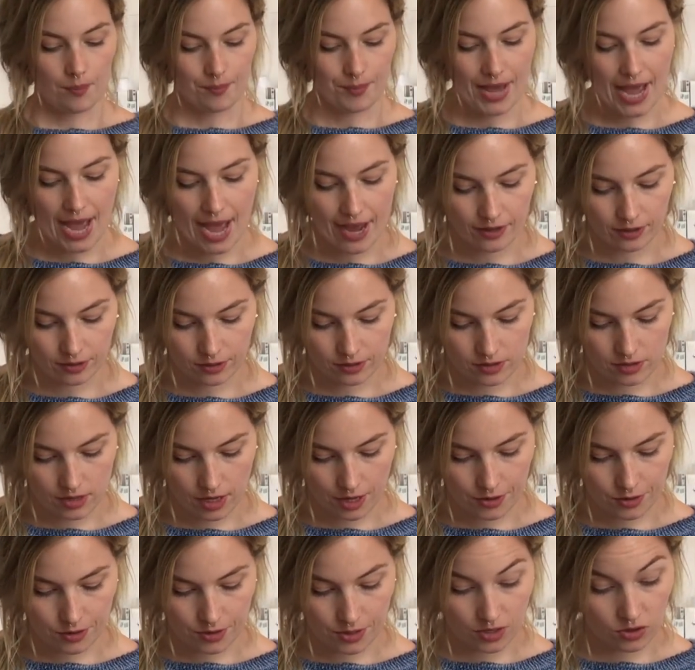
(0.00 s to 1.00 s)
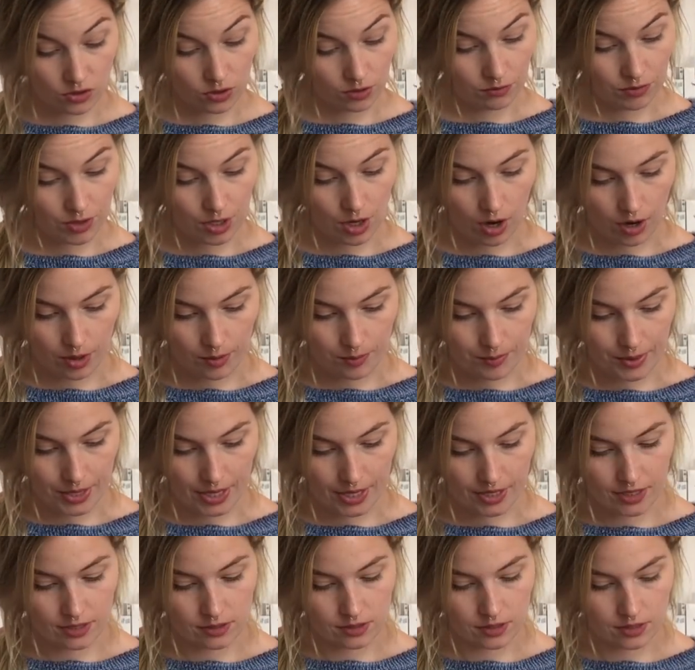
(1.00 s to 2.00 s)
panels underneath of the
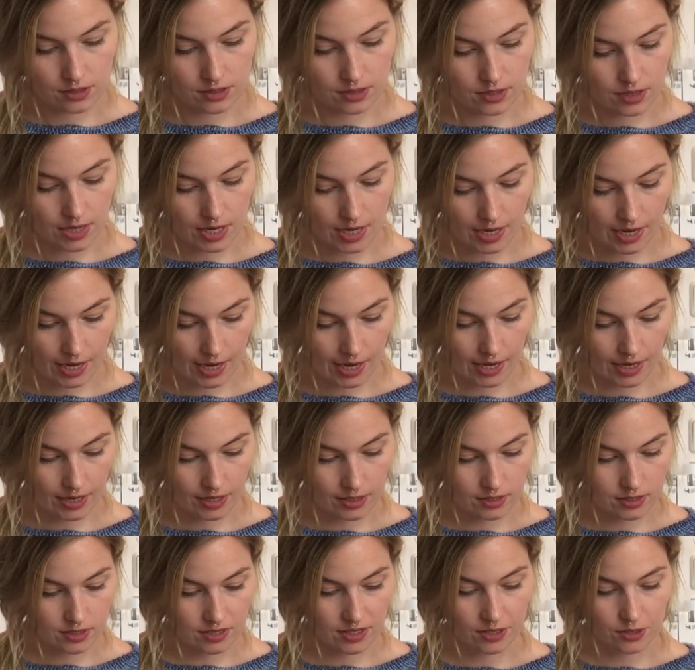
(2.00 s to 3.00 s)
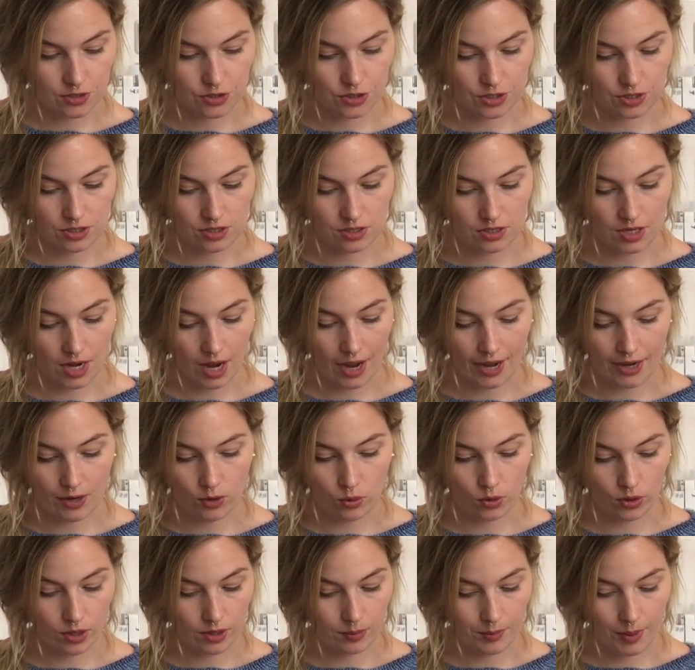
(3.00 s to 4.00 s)
armpit, and then just
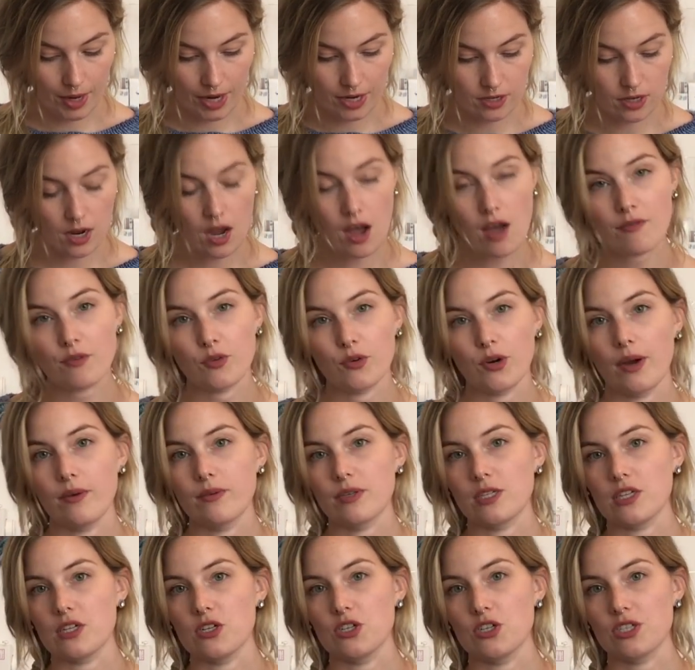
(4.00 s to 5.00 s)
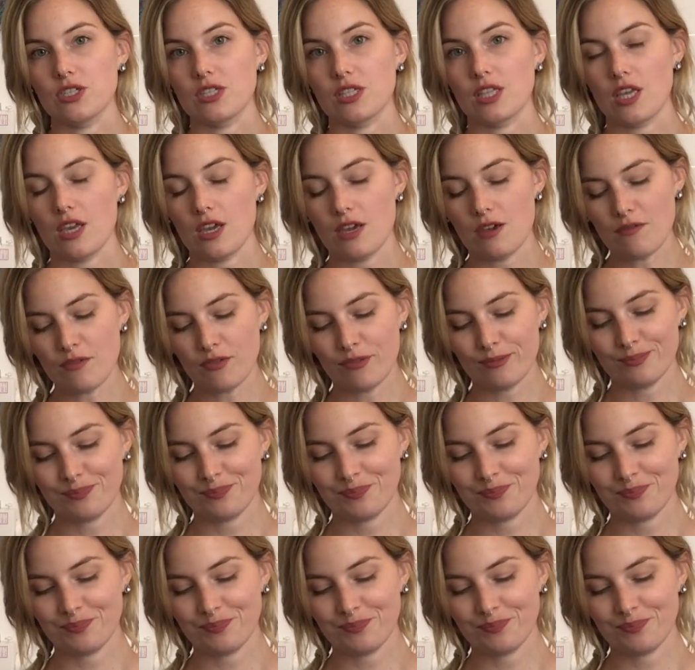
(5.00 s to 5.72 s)
I-cord bind off around each sleeve.